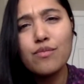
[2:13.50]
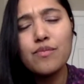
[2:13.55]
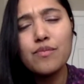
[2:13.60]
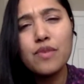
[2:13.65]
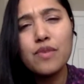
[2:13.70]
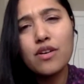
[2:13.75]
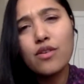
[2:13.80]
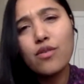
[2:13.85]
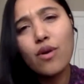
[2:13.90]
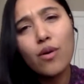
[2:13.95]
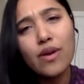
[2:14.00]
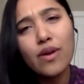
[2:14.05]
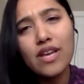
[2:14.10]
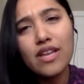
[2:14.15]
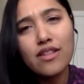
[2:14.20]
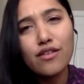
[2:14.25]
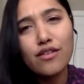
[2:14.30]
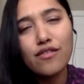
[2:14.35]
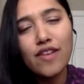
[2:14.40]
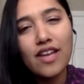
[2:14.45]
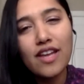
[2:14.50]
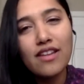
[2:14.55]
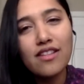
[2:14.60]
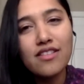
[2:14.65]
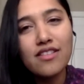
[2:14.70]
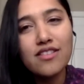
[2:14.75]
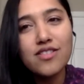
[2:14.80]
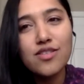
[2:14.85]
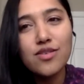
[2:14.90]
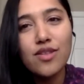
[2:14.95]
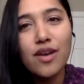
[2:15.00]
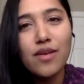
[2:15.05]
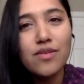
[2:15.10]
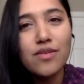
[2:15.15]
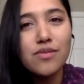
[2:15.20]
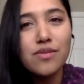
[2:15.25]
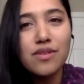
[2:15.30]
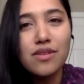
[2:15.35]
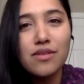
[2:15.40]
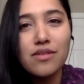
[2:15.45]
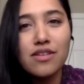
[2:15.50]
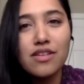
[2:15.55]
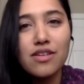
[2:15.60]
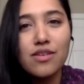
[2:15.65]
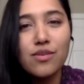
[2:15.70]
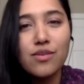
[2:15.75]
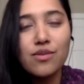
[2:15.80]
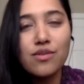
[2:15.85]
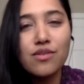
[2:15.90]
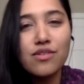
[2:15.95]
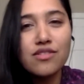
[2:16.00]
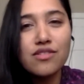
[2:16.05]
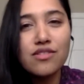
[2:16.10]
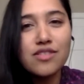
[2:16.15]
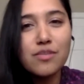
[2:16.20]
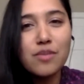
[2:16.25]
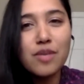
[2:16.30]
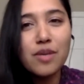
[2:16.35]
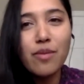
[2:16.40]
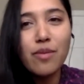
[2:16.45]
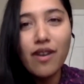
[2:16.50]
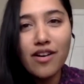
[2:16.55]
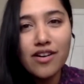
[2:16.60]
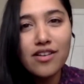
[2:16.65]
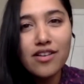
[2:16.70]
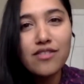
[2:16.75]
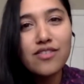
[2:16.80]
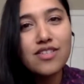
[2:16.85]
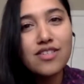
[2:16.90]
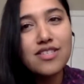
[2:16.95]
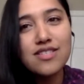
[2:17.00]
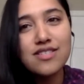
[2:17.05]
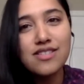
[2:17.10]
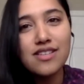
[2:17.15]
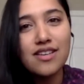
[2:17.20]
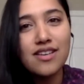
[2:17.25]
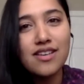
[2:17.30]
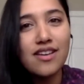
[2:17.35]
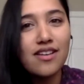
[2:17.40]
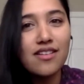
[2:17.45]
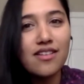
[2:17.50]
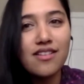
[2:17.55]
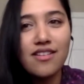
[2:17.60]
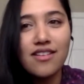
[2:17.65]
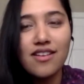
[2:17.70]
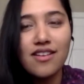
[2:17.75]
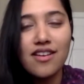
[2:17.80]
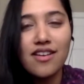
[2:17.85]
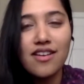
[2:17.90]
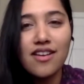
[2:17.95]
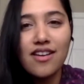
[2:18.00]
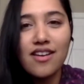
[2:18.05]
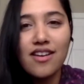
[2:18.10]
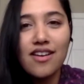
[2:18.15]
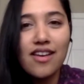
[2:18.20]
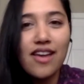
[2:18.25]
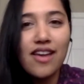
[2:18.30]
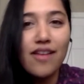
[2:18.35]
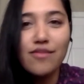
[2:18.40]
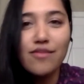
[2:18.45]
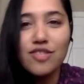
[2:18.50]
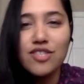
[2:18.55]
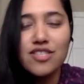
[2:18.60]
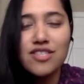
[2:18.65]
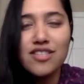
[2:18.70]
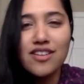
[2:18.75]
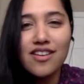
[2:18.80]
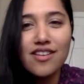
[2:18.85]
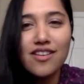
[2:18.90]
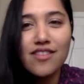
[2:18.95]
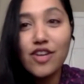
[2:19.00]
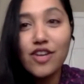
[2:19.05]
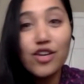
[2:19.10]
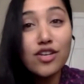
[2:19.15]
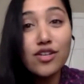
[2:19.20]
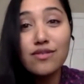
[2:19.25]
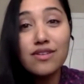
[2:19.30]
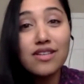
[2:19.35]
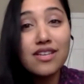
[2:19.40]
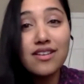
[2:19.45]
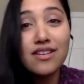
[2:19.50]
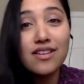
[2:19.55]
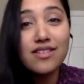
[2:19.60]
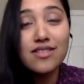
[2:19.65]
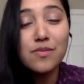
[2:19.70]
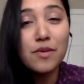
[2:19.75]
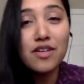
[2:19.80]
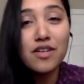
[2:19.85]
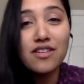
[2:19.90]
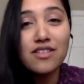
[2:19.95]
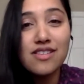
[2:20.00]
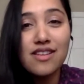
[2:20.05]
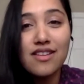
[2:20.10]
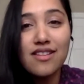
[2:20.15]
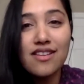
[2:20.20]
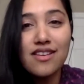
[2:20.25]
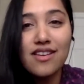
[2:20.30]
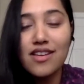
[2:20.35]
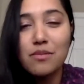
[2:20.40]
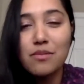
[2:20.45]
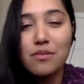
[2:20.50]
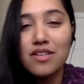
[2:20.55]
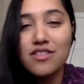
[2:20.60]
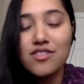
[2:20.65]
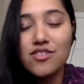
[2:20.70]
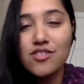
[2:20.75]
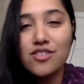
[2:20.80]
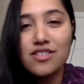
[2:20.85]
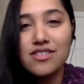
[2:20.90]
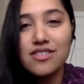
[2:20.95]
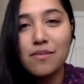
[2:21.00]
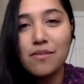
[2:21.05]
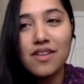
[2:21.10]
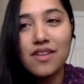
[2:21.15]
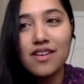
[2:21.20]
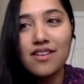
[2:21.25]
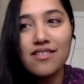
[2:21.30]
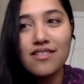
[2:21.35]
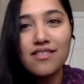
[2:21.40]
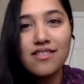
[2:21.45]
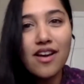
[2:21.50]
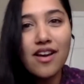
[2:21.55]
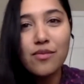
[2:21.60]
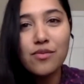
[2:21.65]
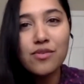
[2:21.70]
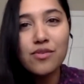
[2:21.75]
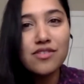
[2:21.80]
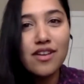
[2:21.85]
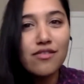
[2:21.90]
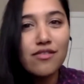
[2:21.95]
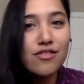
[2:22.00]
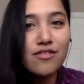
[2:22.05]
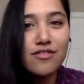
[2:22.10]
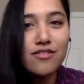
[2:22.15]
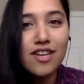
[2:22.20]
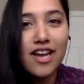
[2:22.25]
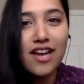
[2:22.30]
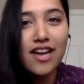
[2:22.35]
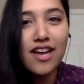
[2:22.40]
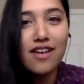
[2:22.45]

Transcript: growing in their faith. So that was really, really cool to be a part of and to see. And yeah, just a very unique experience, I think, in ministry, something I will never forget.